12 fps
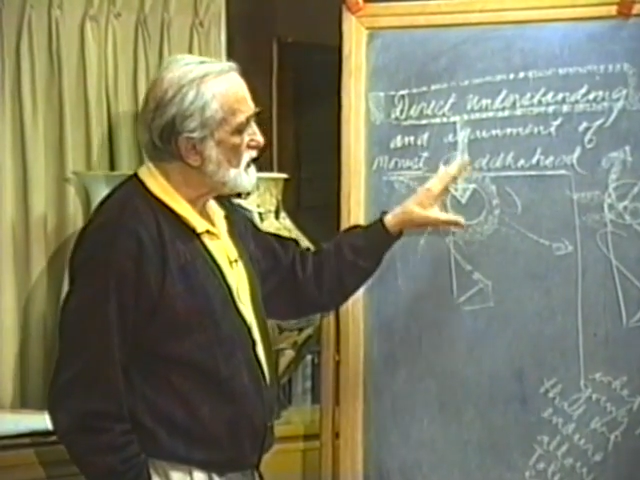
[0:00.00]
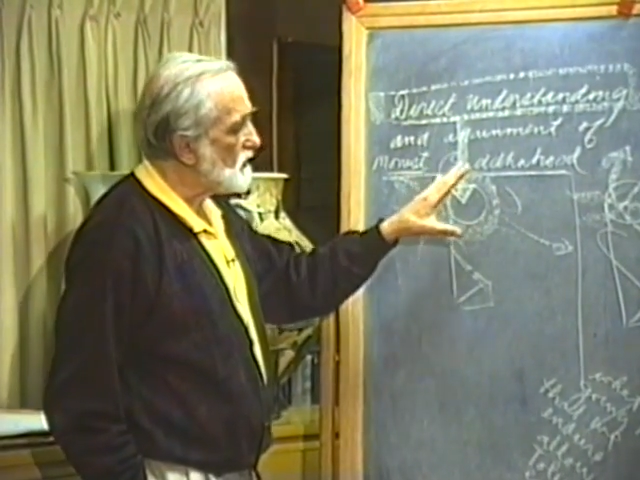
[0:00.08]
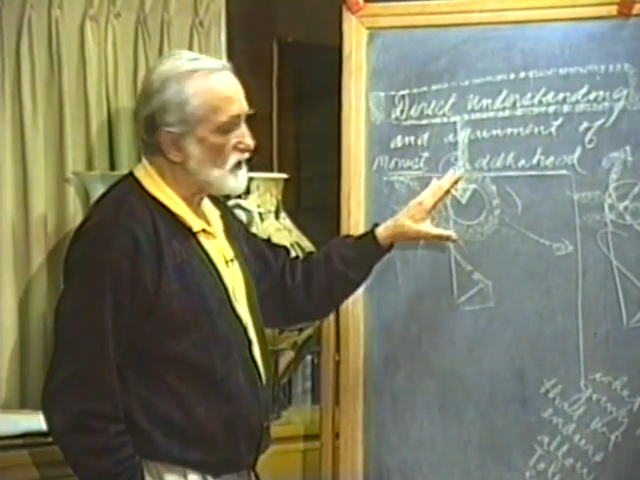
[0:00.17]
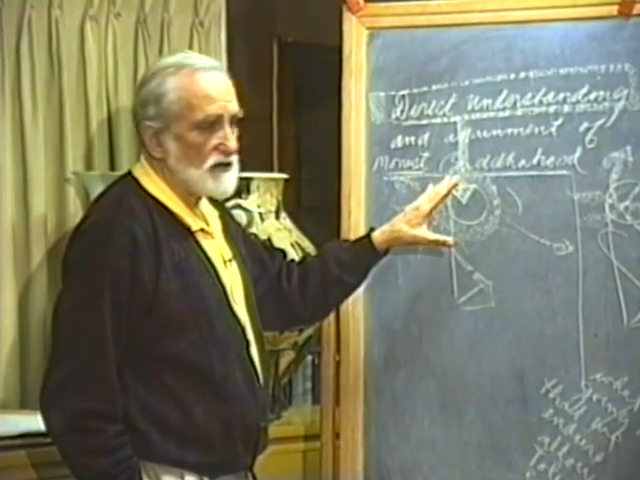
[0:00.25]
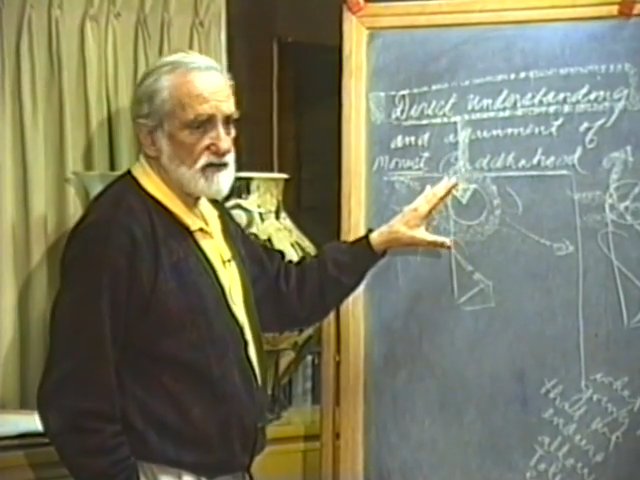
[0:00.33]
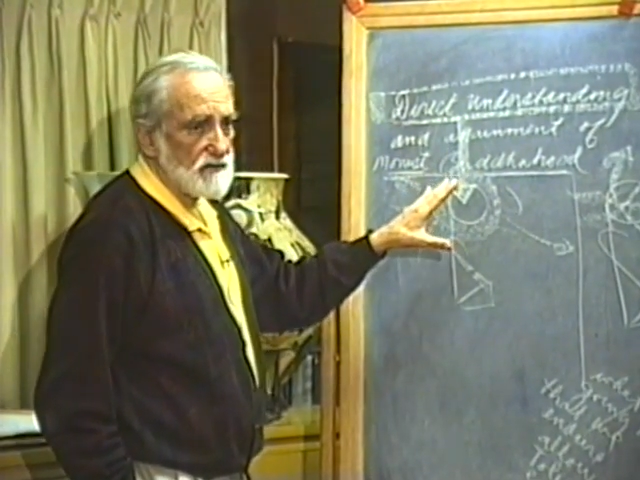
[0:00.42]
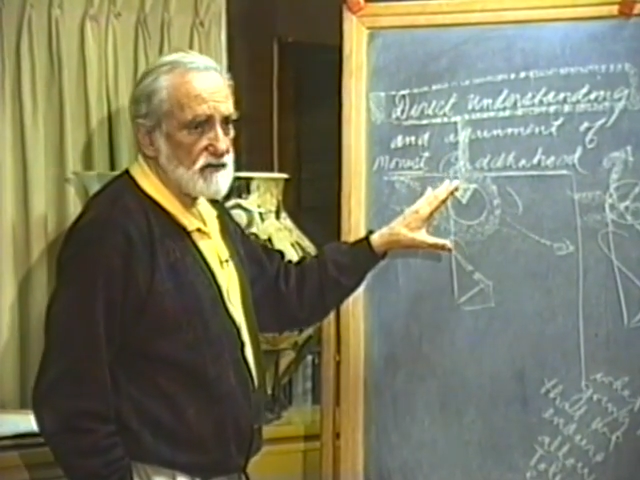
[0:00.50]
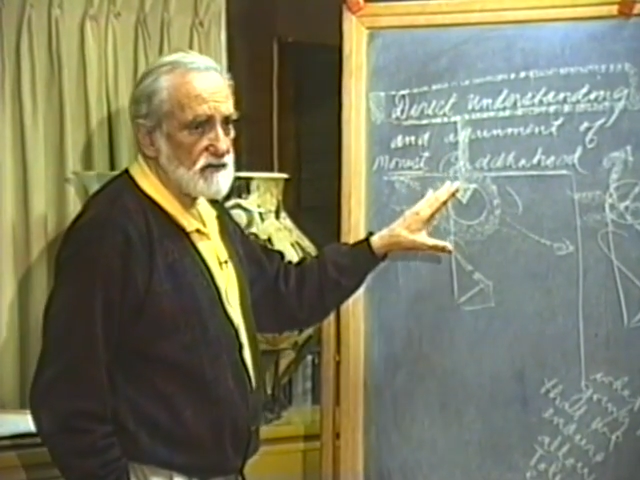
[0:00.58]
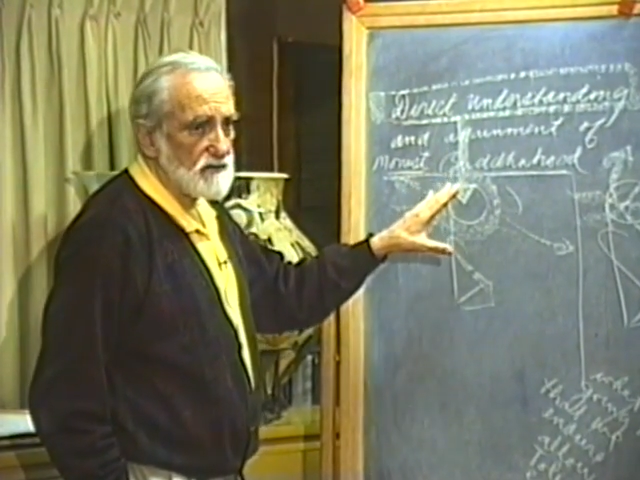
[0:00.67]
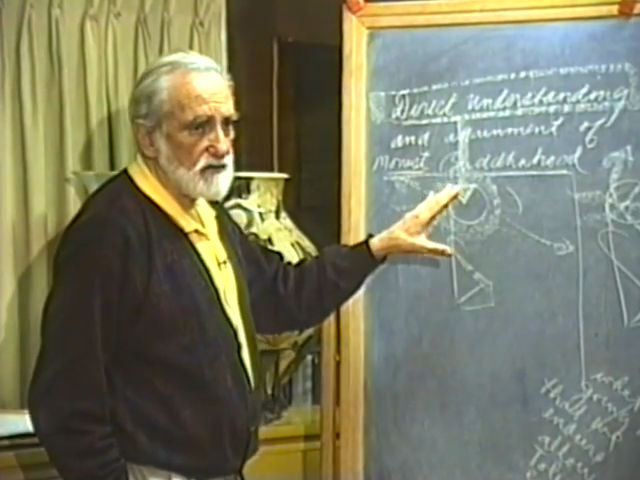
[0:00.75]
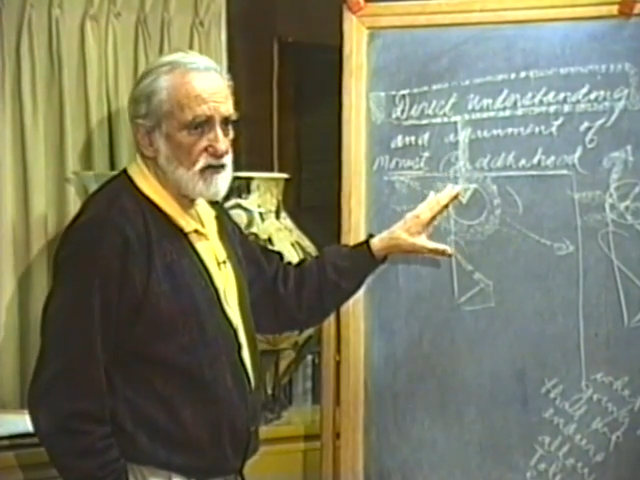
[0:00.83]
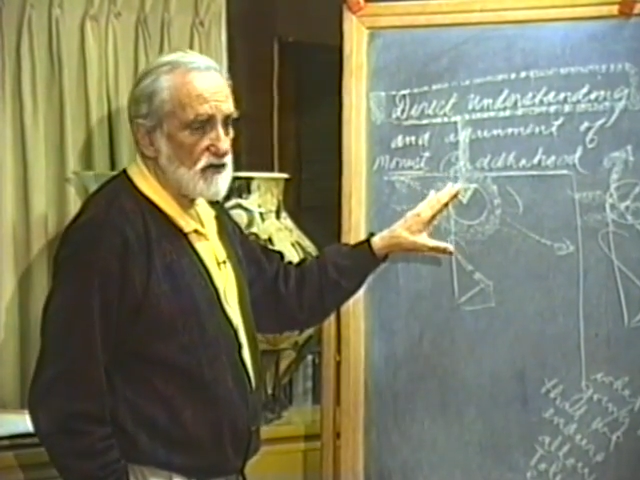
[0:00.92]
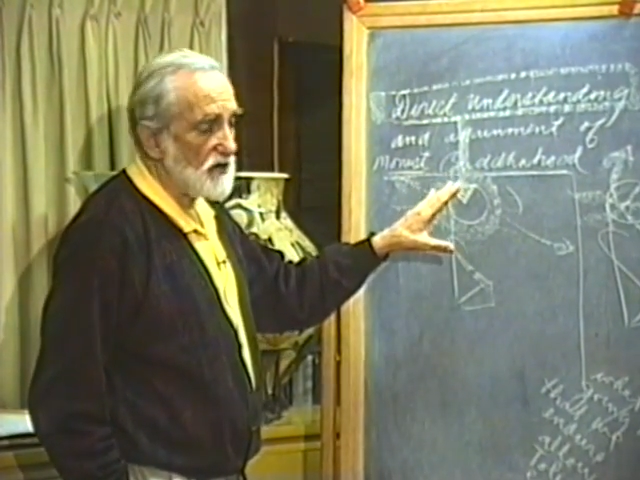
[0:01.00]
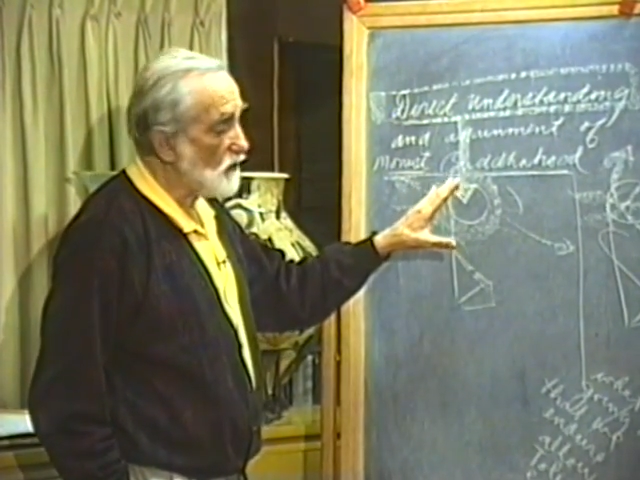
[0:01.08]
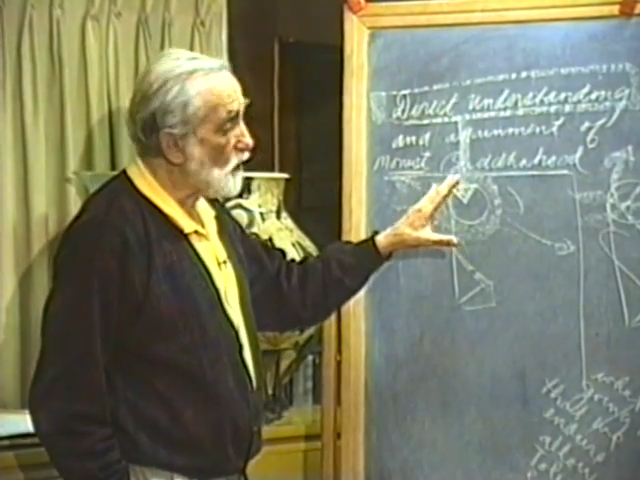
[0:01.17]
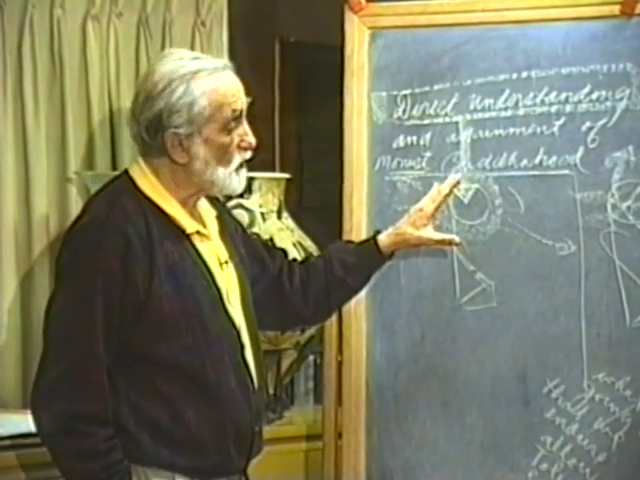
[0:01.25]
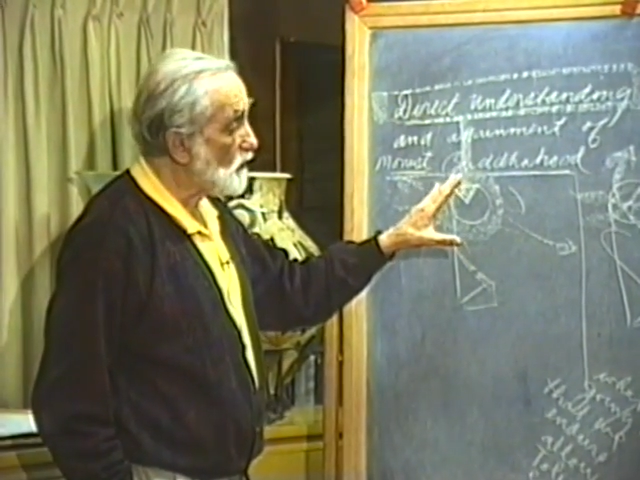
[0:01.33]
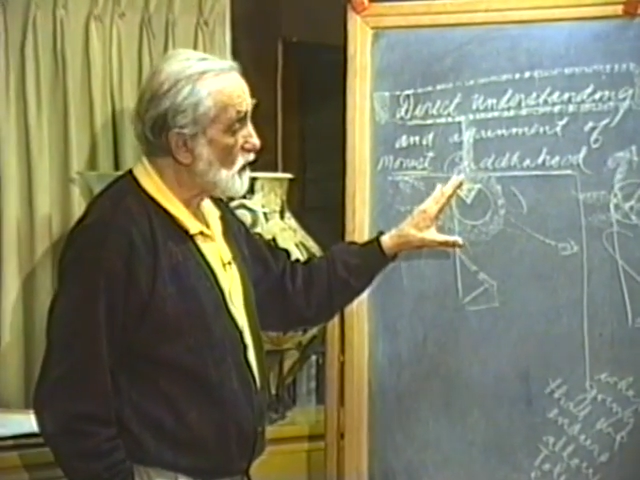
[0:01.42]
here, or it
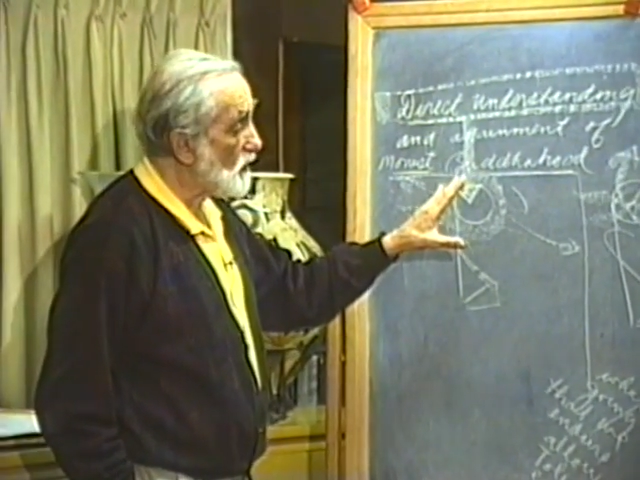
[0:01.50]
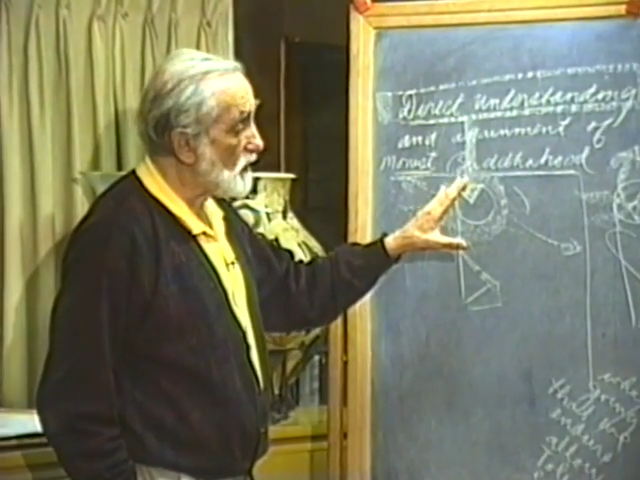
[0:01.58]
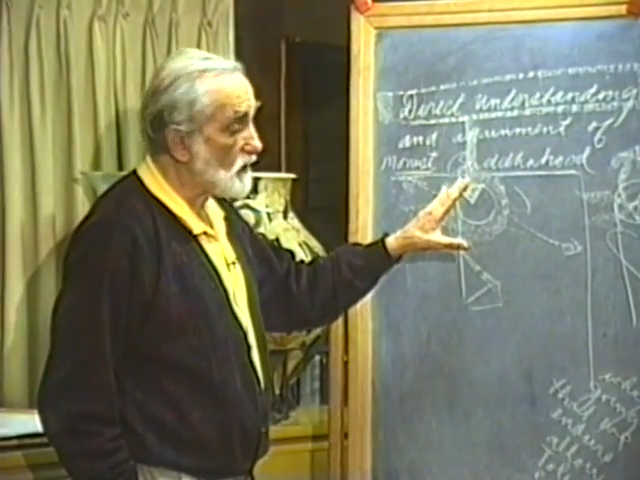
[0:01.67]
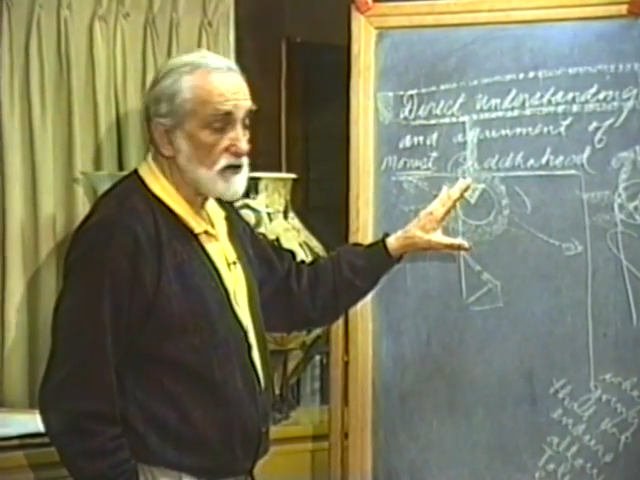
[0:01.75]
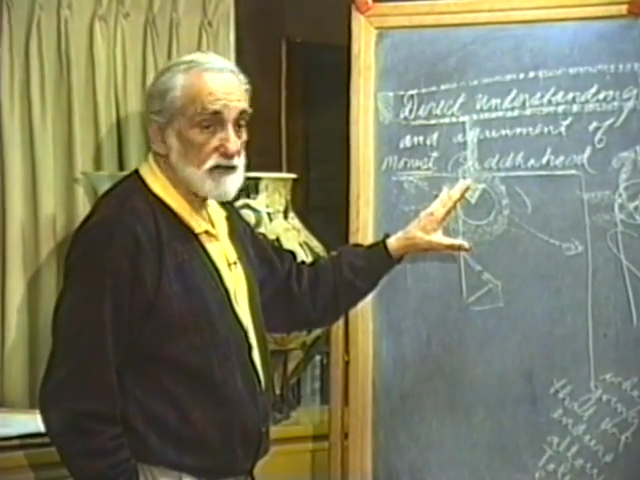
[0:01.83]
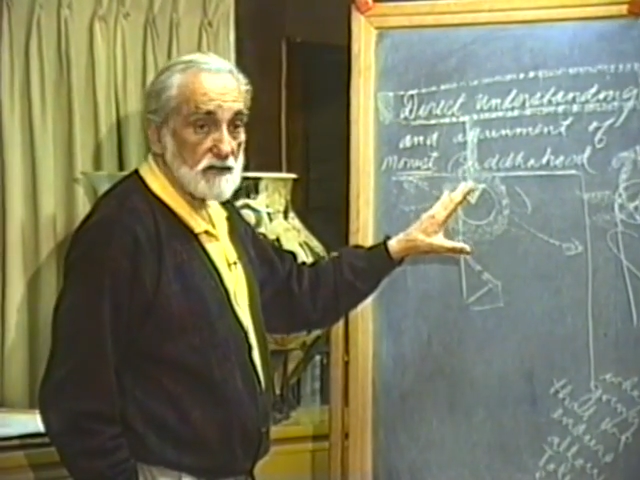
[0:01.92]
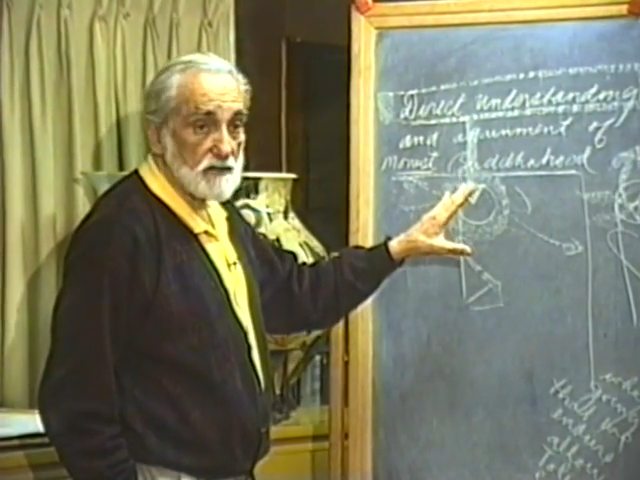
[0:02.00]
won't work.